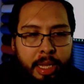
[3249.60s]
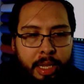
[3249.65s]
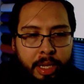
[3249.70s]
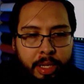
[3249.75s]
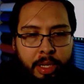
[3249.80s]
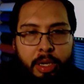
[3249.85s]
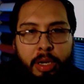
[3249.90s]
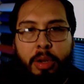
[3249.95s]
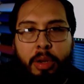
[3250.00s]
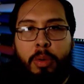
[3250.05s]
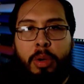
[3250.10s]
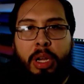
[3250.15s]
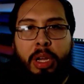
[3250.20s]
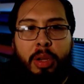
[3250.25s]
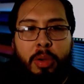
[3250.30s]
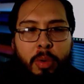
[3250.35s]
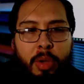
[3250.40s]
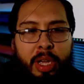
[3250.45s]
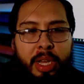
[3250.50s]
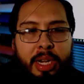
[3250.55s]
You know
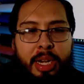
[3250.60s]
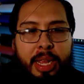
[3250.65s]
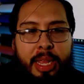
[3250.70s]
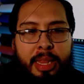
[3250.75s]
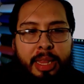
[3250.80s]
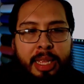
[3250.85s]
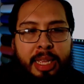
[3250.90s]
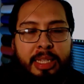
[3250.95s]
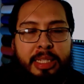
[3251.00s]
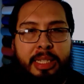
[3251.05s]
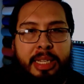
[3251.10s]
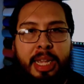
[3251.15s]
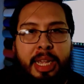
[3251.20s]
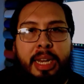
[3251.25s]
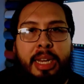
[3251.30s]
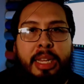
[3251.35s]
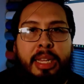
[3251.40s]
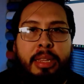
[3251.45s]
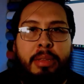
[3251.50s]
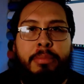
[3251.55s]
what, Juan? That's kind
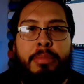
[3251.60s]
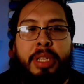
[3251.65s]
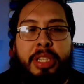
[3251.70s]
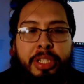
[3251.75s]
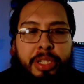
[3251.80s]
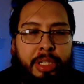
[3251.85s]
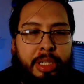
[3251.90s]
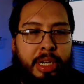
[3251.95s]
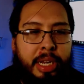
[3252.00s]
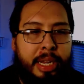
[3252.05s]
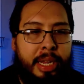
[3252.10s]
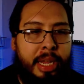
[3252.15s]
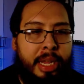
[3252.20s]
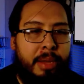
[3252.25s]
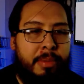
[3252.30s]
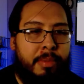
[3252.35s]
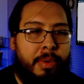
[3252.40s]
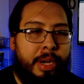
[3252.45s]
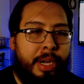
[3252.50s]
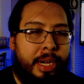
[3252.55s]
of the mission I
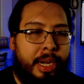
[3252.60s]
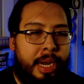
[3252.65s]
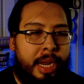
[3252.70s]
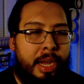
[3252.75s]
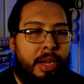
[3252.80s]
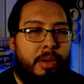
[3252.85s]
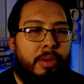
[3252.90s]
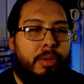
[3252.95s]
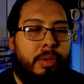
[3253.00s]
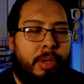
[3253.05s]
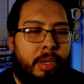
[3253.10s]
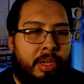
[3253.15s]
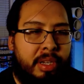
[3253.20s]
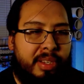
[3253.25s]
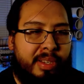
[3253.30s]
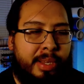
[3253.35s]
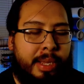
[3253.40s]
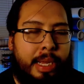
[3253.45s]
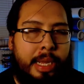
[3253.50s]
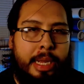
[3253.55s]
am right now.
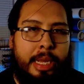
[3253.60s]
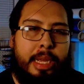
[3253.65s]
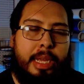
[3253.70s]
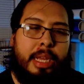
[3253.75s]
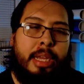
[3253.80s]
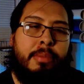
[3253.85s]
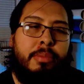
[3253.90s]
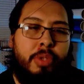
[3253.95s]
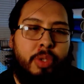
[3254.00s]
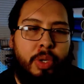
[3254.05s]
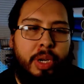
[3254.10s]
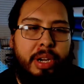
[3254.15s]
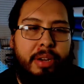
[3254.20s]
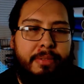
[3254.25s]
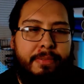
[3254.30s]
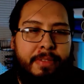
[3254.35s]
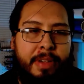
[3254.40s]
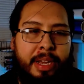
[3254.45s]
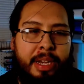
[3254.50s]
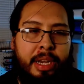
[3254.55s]
I'm trying to
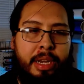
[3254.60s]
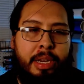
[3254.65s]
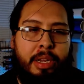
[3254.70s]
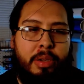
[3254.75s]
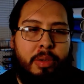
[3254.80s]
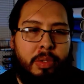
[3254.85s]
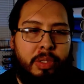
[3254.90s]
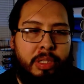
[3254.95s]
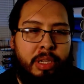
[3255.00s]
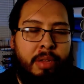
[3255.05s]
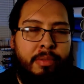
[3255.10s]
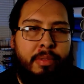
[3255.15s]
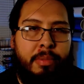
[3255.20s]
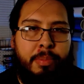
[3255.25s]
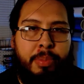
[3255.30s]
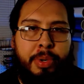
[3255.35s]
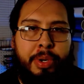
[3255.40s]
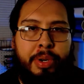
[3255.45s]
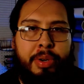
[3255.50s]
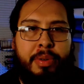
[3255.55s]
find an eco-solvent
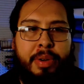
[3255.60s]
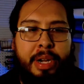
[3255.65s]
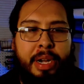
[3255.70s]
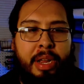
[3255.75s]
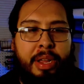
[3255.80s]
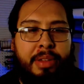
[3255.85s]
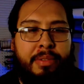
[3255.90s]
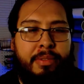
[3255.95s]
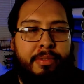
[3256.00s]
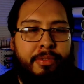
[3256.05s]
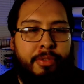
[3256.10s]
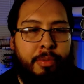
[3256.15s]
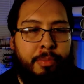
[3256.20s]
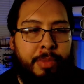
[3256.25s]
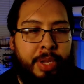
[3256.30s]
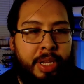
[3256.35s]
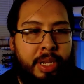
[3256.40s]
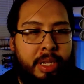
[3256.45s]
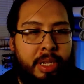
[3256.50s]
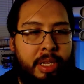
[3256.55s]
printer right now, even for
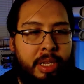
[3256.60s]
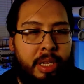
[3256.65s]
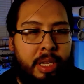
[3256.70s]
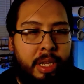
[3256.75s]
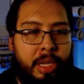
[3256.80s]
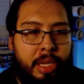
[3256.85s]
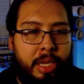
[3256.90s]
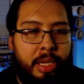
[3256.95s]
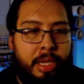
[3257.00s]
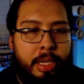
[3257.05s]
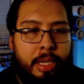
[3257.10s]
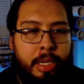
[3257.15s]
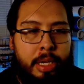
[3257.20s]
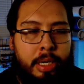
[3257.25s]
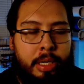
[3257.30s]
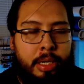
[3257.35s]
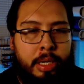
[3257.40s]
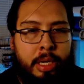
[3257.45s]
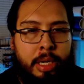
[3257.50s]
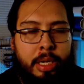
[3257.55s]
me,
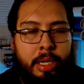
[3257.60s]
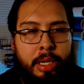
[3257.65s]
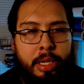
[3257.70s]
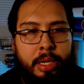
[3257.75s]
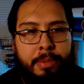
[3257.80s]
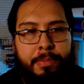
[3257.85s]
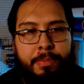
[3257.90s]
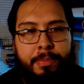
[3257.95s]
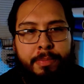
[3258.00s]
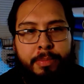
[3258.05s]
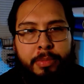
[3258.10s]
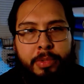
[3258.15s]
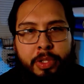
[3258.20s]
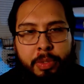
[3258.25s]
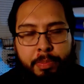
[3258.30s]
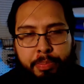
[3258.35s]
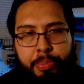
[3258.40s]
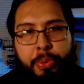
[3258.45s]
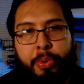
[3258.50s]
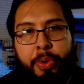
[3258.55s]
to
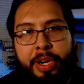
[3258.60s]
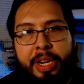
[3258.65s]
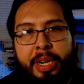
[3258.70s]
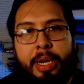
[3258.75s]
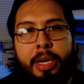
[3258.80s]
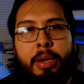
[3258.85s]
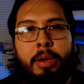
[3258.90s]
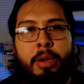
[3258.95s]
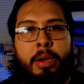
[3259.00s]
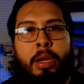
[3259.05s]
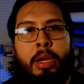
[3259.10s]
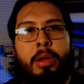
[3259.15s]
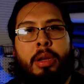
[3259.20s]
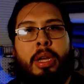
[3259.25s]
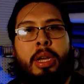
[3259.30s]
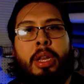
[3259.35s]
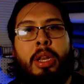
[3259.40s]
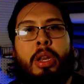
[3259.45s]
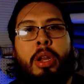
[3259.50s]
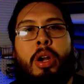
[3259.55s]
print
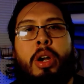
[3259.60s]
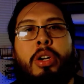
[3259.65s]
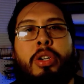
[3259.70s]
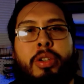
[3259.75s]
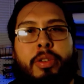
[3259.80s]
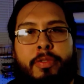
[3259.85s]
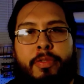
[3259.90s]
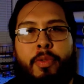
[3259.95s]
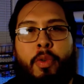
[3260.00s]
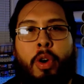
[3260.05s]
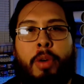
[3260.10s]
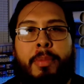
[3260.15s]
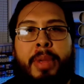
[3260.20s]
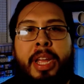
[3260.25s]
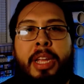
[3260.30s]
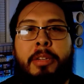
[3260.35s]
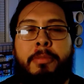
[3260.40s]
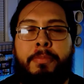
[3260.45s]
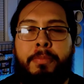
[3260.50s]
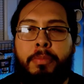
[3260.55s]
a larger
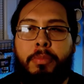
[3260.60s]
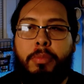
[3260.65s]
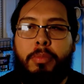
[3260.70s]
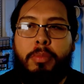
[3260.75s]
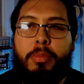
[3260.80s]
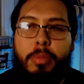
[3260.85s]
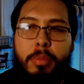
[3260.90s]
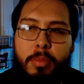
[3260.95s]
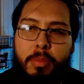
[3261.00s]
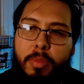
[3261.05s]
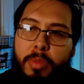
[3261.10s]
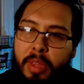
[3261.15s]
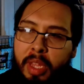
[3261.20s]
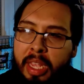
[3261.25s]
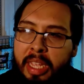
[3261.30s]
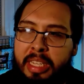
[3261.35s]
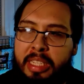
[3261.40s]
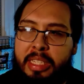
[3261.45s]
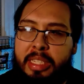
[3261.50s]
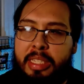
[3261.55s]
format.
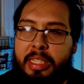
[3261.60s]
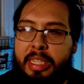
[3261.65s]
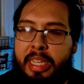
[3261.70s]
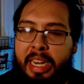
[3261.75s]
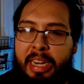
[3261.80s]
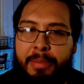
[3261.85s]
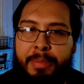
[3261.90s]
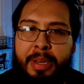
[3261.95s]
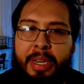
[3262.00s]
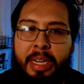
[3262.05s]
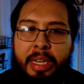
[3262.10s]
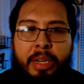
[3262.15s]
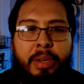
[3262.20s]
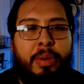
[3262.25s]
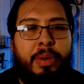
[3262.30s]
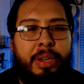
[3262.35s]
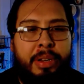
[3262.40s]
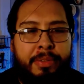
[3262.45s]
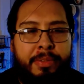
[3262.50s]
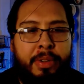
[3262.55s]
It's kind of been a little
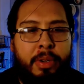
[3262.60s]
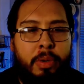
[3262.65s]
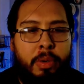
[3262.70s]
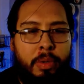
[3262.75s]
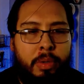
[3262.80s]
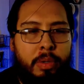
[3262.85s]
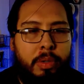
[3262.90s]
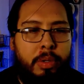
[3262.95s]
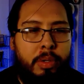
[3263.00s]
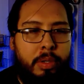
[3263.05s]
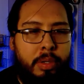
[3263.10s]
difficult.